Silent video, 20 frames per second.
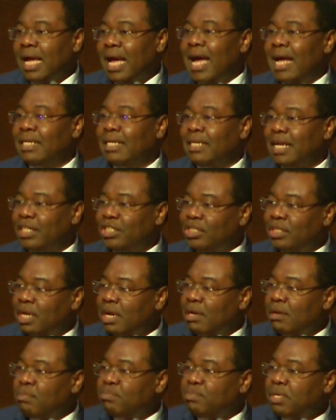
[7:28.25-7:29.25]
and
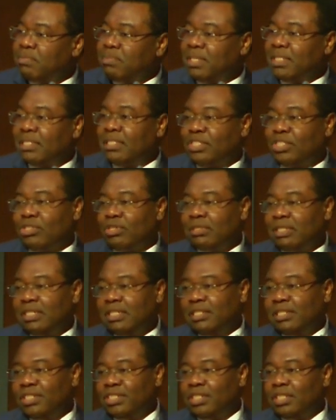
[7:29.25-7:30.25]
national implementation
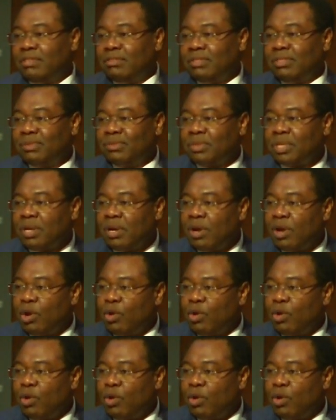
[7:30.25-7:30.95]
initiatives